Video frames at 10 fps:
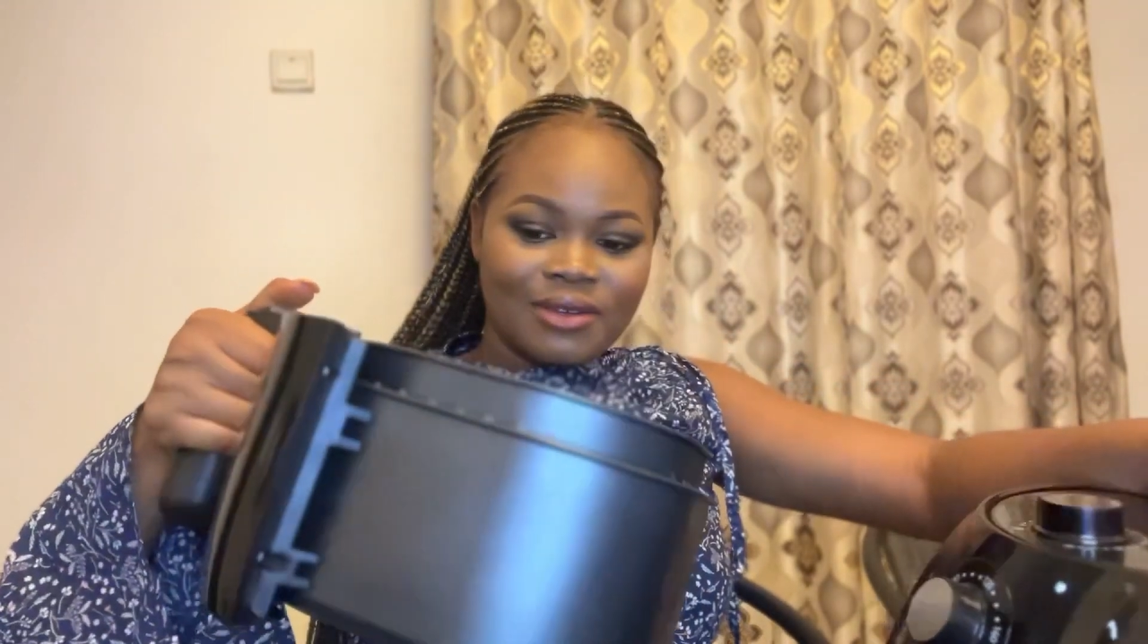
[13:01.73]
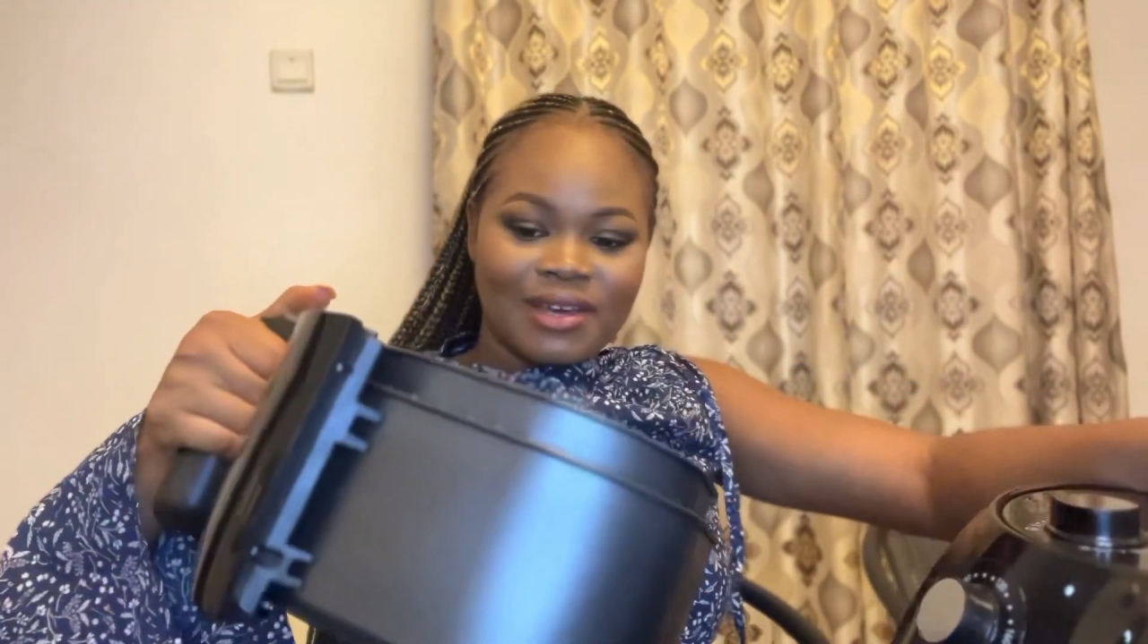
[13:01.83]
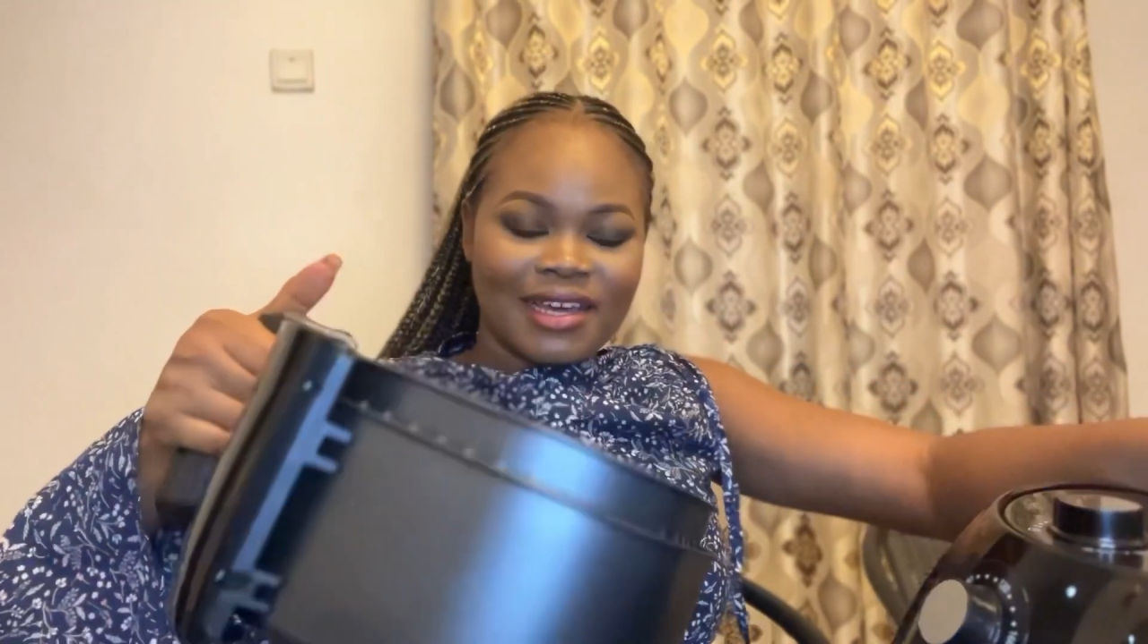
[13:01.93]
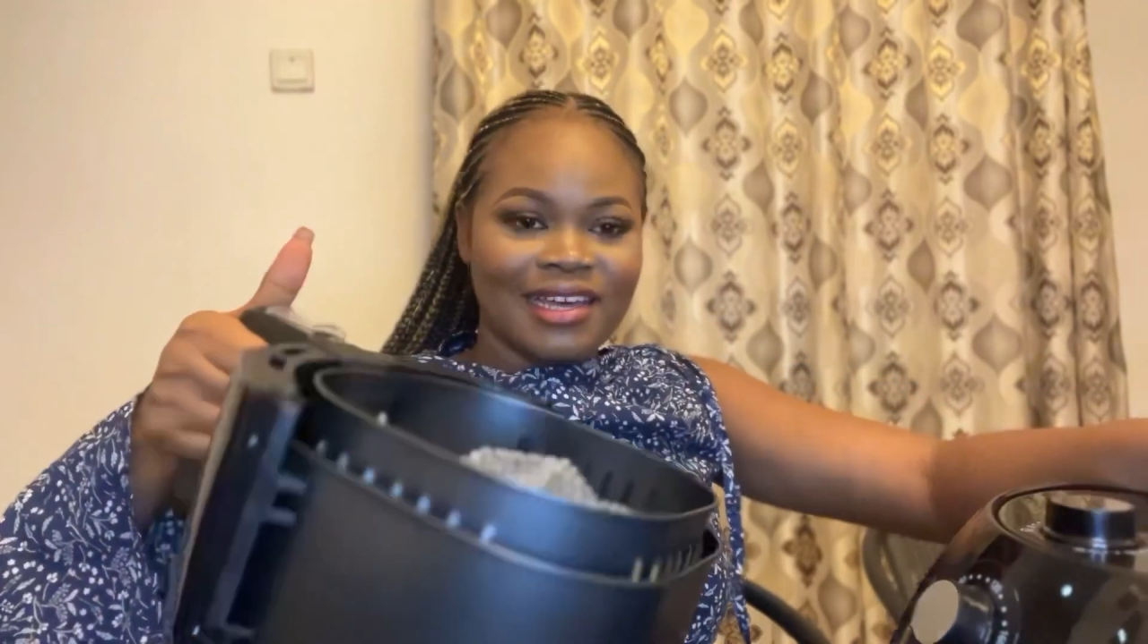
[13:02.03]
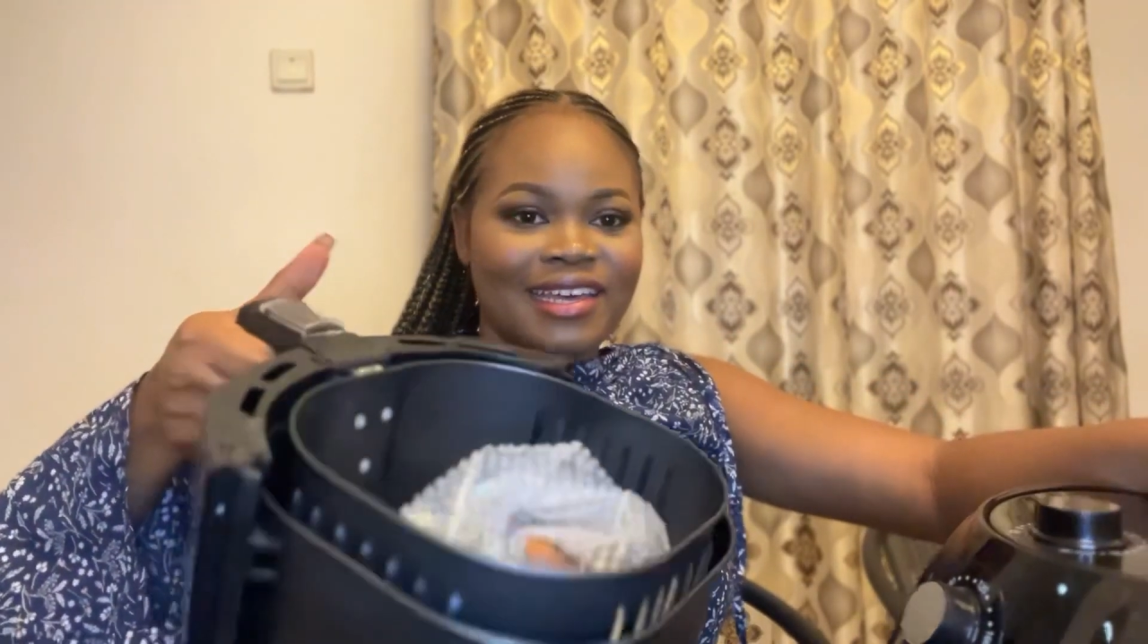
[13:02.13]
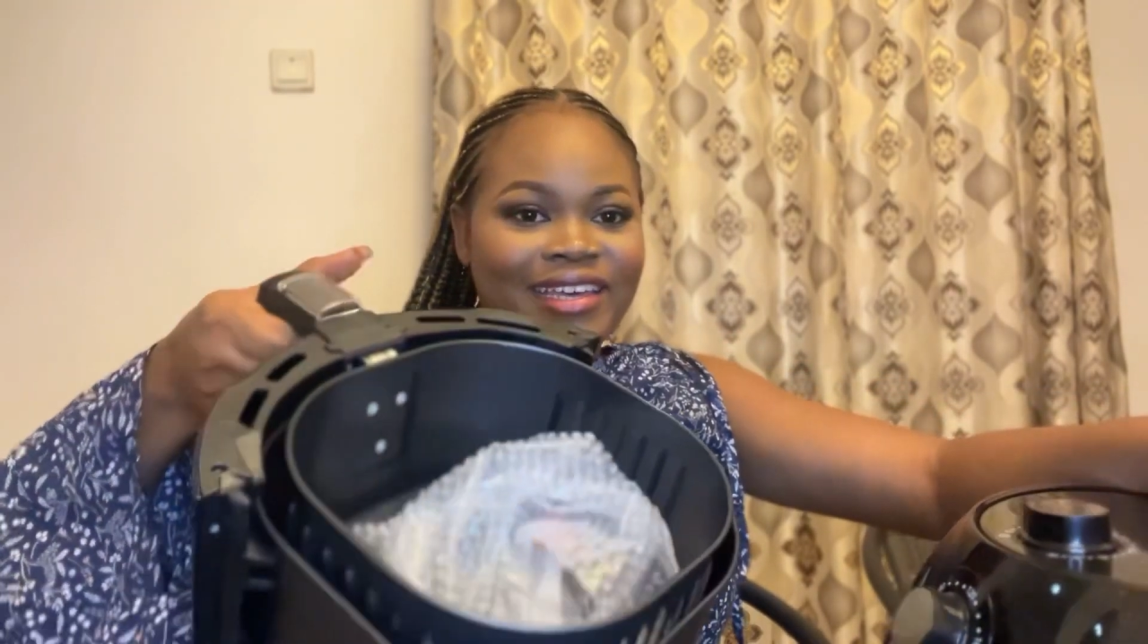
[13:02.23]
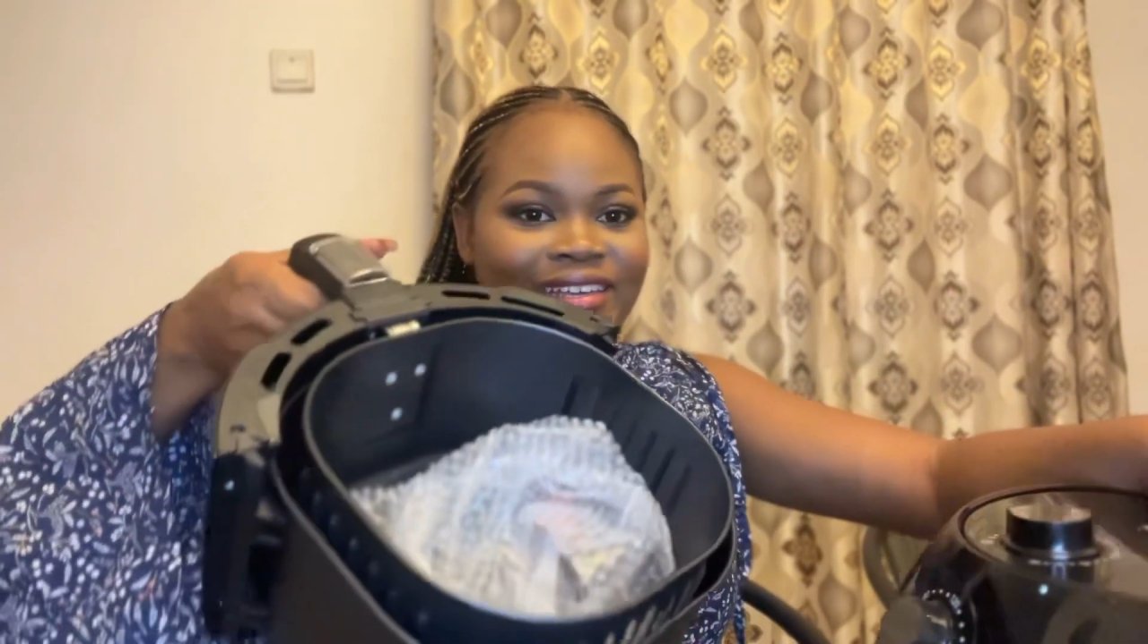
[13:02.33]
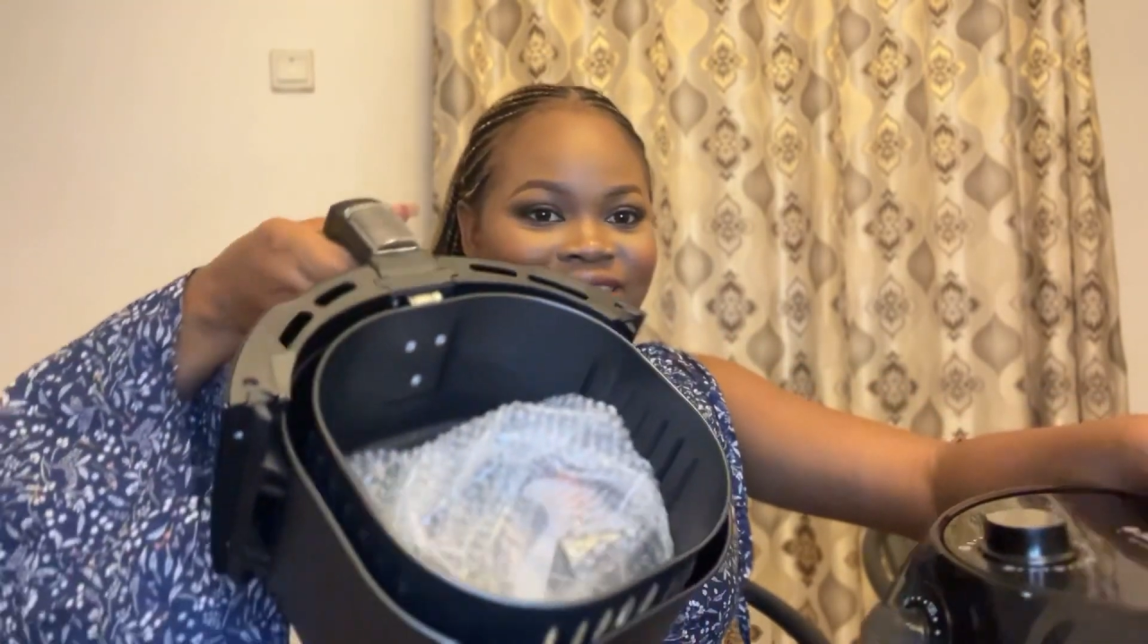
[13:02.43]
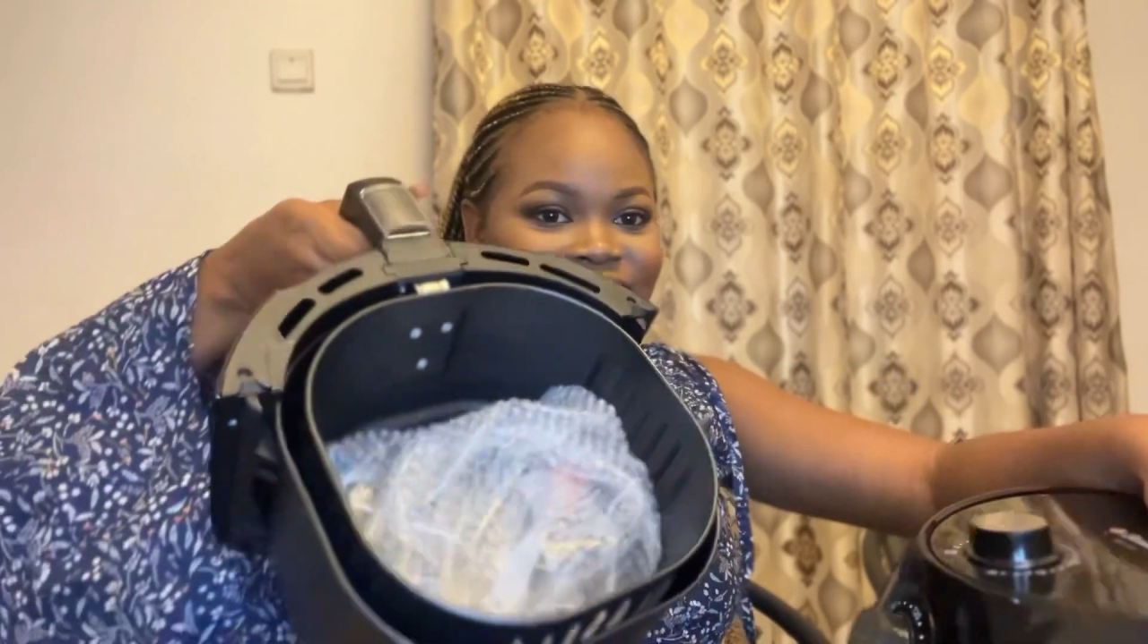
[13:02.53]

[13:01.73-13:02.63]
guys